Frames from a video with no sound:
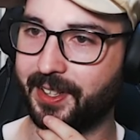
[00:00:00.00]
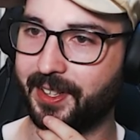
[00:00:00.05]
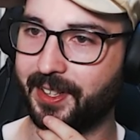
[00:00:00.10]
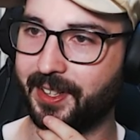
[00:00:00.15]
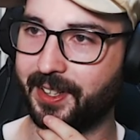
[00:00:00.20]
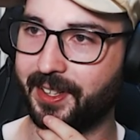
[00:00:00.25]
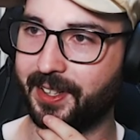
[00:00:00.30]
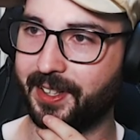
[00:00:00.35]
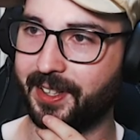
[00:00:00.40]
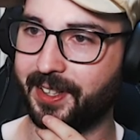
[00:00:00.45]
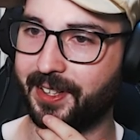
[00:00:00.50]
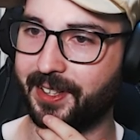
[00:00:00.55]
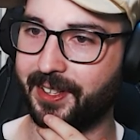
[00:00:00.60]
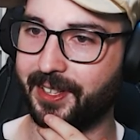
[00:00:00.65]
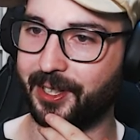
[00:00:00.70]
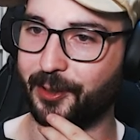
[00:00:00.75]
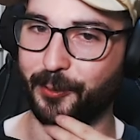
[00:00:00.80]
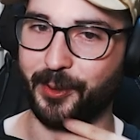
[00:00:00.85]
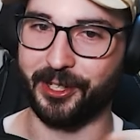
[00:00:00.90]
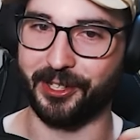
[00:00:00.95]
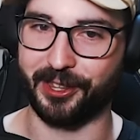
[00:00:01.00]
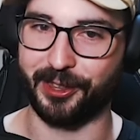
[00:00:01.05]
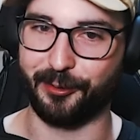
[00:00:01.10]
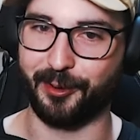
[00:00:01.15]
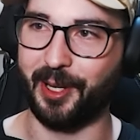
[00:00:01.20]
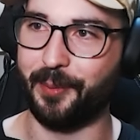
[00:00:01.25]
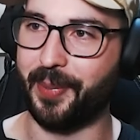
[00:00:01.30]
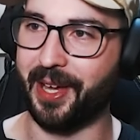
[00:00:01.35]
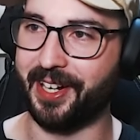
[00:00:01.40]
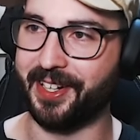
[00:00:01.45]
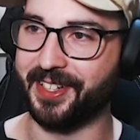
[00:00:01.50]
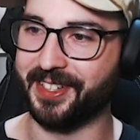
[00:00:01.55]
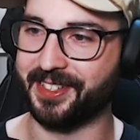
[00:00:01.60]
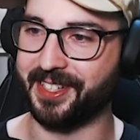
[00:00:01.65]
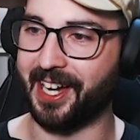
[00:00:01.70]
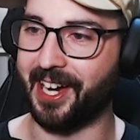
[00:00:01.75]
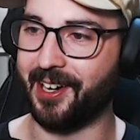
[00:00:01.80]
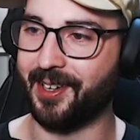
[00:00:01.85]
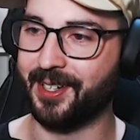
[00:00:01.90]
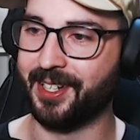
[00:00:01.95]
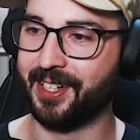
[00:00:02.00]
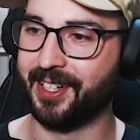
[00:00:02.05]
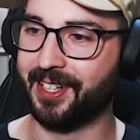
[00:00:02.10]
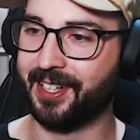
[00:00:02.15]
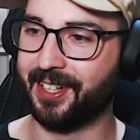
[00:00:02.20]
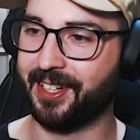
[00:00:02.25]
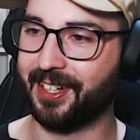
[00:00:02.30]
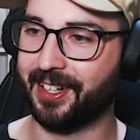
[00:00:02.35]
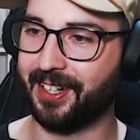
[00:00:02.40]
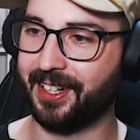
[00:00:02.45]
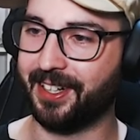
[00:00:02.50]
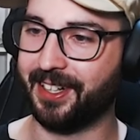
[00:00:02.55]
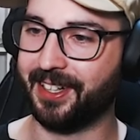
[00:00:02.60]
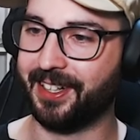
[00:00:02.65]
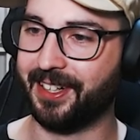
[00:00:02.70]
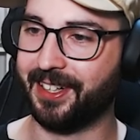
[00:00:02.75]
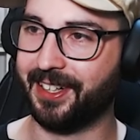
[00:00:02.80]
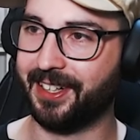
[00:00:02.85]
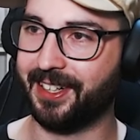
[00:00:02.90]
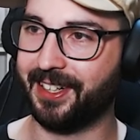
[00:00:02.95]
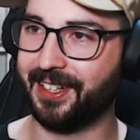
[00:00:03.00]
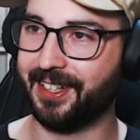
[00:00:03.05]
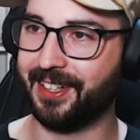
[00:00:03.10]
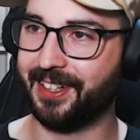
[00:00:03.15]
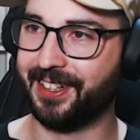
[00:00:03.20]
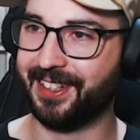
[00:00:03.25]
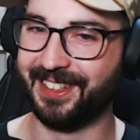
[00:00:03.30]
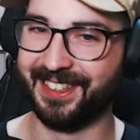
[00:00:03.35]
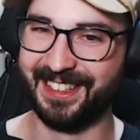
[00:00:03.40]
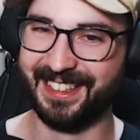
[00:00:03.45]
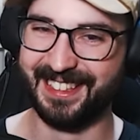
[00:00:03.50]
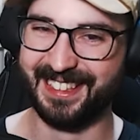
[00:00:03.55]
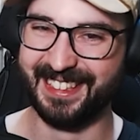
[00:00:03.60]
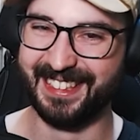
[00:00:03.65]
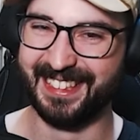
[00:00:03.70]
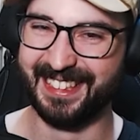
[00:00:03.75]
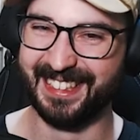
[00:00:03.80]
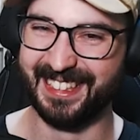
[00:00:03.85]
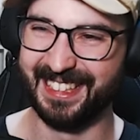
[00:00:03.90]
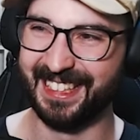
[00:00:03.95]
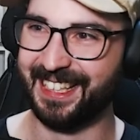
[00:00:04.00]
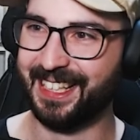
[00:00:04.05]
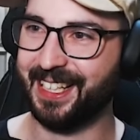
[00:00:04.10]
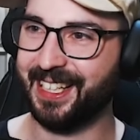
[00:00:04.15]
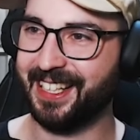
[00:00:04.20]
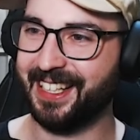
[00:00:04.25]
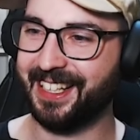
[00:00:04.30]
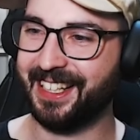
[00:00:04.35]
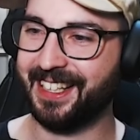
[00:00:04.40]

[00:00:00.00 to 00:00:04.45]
We, we got three benders now. Actually, Toph, there's four of us.